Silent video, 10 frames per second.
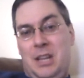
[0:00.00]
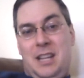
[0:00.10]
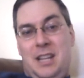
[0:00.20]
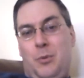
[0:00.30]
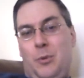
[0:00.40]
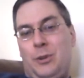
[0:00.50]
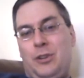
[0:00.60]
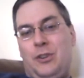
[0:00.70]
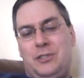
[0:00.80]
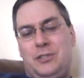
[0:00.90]
The border
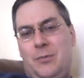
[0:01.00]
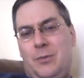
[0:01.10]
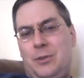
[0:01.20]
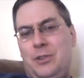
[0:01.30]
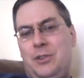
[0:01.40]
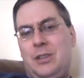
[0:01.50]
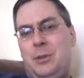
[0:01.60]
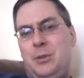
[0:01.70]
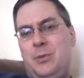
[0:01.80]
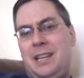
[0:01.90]
guard saying, "What are you going to
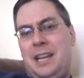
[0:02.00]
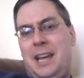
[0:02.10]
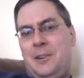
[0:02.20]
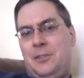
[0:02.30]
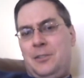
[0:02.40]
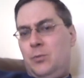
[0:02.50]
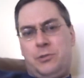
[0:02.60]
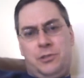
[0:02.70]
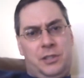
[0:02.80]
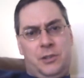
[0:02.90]
be doing in Canada?" "Oh,
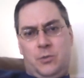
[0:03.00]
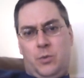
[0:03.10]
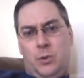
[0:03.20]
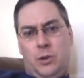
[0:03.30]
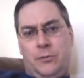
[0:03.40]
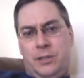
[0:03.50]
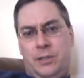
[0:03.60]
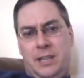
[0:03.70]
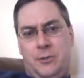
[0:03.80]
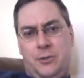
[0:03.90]
we're just here to work for a
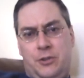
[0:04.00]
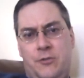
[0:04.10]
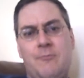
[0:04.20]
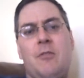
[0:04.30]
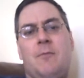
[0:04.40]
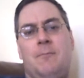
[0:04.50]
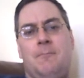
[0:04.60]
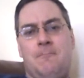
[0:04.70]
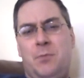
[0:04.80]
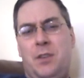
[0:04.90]
day or two."
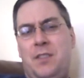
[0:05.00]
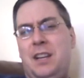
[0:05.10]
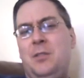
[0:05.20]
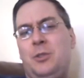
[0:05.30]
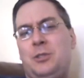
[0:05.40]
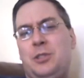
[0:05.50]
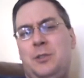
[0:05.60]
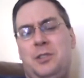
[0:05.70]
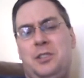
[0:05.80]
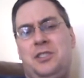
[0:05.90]
And then he looks
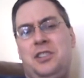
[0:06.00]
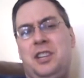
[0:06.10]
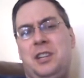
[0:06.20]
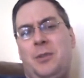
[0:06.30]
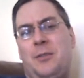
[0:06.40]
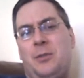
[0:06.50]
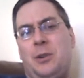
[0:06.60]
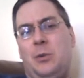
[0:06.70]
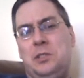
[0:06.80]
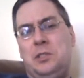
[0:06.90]
over at the Sheik rather
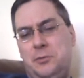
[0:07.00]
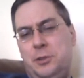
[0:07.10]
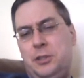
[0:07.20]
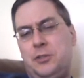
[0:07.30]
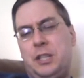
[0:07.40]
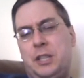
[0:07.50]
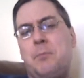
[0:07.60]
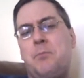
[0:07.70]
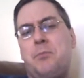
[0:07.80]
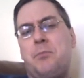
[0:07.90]
inquisitively. He's like,
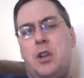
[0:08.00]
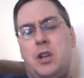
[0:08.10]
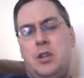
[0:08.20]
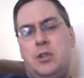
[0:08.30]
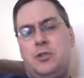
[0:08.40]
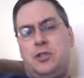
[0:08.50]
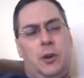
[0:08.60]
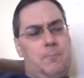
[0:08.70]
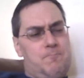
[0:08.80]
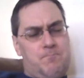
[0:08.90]

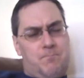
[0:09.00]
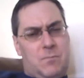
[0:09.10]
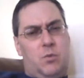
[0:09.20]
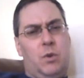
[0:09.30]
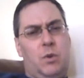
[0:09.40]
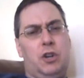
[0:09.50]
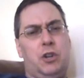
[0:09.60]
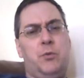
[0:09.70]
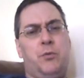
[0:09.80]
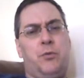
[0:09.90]
"Sir, where are
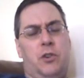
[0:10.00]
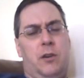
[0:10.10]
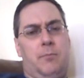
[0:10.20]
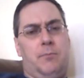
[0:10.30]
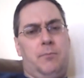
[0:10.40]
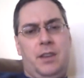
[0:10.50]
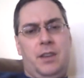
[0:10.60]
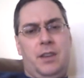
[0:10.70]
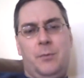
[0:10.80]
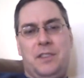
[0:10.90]
you from?"
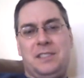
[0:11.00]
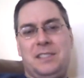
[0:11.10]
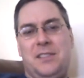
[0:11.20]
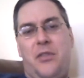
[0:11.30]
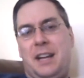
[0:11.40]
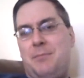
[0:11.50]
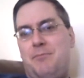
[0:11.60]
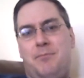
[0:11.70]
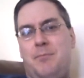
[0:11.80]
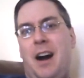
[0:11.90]
And with this thick
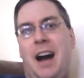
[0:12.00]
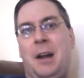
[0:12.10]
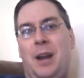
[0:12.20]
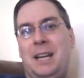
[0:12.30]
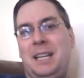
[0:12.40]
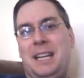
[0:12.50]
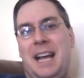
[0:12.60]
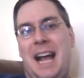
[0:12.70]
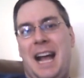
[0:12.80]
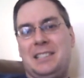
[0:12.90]
Iranian
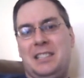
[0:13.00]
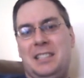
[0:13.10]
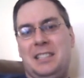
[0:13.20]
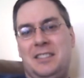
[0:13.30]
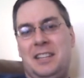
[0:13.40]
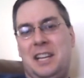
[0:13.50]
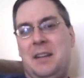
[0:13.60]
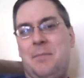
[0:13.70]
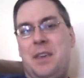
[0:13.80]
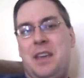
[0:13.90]
accent, he's like,
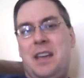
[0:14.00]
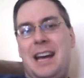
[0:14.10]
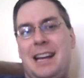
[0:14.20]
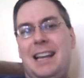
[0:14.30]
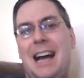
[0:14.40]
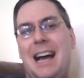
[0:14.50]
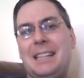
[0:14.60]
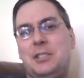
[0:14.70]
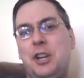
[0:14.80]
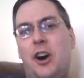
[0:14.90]

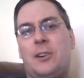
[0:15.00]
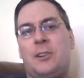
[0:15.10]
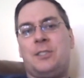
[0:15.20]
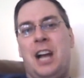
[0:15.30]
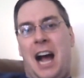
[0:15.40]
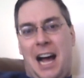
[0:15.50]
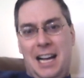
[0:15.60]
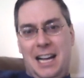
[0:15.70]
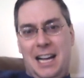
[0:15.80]
"Atlanta, Georgia."